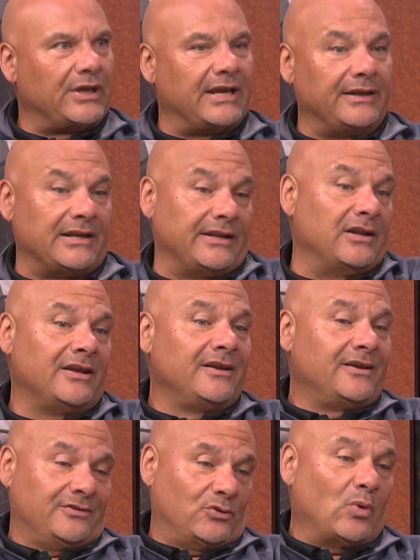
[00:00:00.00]
then
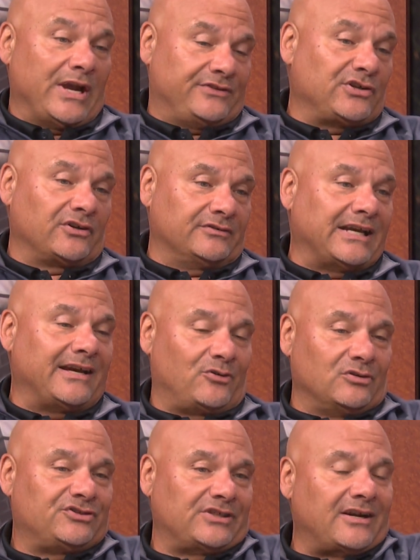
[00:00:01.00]
the way it turned out
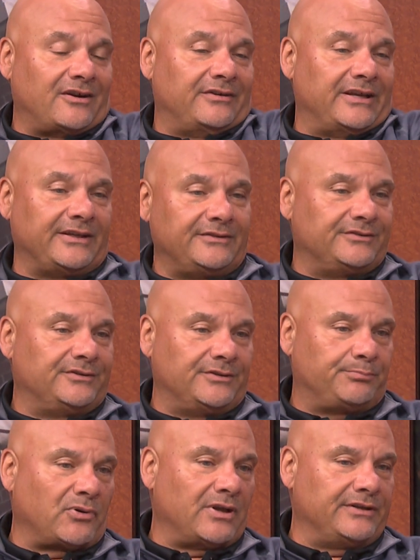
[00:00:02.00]
on Saturday, you
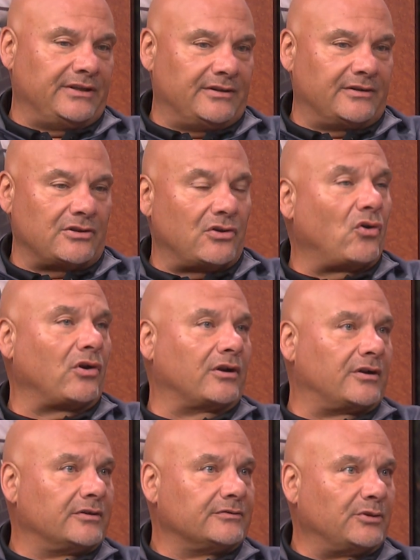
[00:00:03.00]
probably needed an
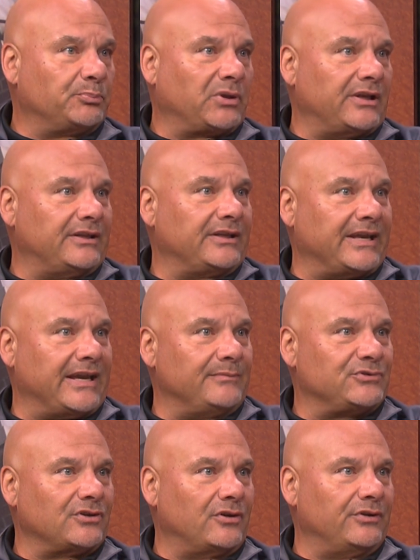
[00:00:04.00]
ARC to play the
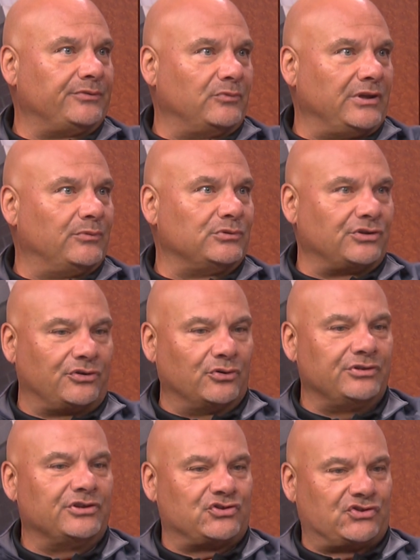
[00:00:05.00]
game, so it was a
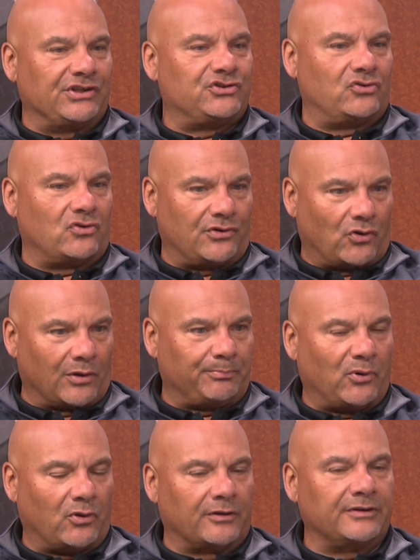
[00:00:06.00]
good decision on our
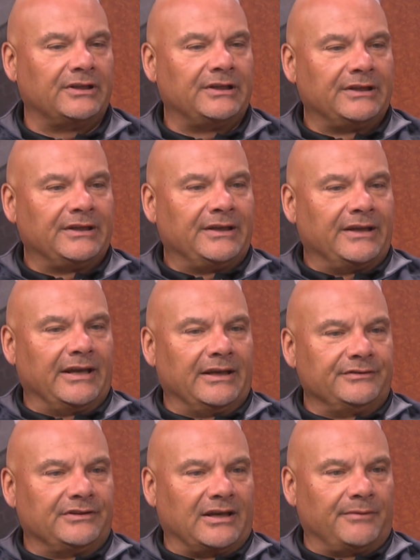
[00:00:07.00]
part.
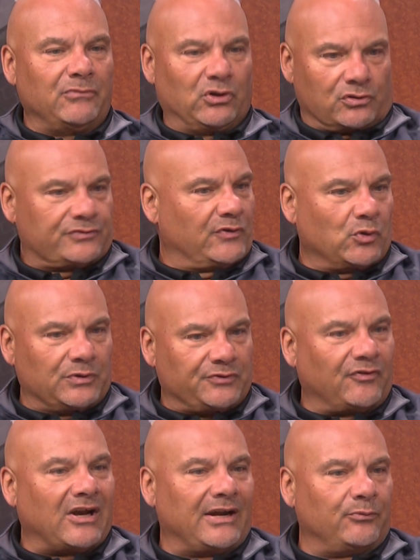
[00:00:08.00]
And Millersville was
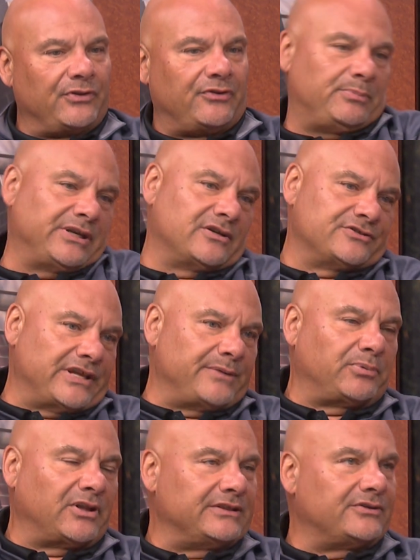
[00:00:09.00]
fine with it because they
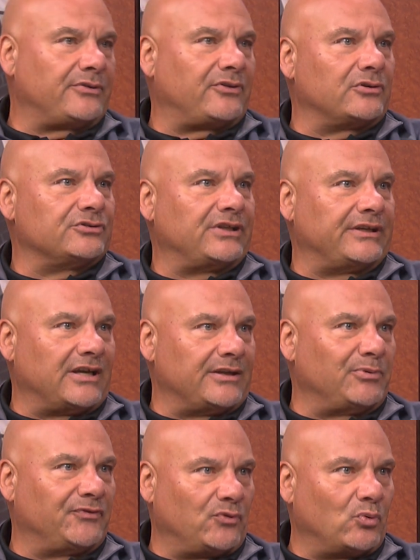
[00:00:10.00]
played the Thursday
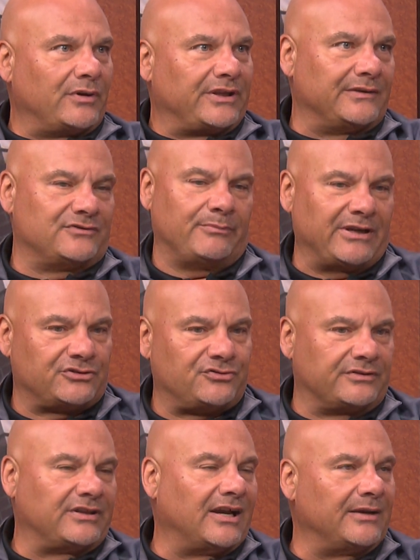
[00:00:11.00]
night before, and it gives them
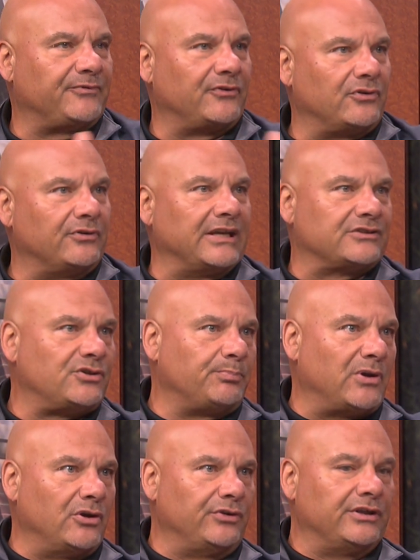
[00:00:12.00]
extra time for their next
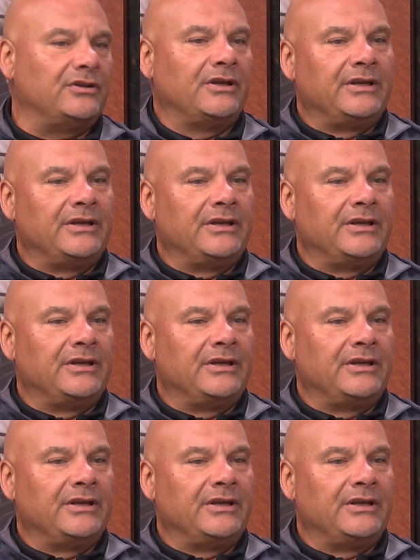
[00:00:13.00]
opponent.